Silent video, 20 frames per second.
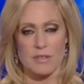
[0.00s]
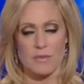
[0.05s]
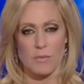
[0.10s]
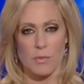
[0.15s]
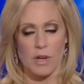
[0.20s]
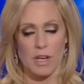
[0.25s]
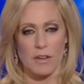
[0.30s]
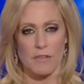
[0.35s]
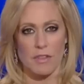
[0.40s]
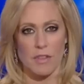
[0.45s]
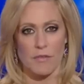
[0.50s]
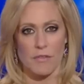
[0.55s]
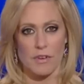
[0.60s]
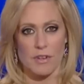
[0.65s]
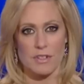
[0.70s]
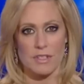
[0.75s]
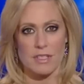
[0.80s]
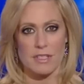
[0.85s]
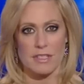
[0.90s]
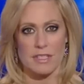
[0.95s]
one of the first to
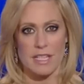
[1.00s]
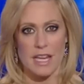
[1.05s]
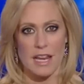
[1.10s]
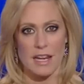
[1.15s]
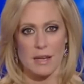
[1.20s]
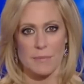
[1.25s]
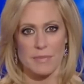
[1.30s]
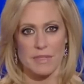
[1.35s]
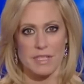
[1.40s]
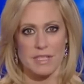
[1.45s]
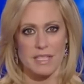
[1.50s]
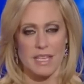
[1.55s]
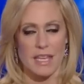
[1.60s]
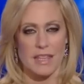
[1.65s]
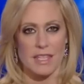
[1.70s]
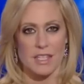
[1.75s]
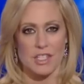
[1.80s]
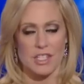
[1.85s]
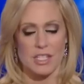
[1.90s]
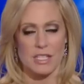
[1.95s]
stand up and say that she
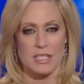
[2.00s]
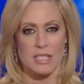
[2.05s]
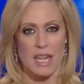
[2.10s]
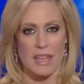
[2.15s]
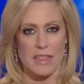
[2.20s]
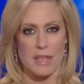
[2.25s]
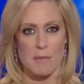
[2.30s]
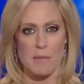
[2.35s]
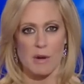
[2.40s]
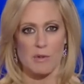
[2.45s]
has nothing but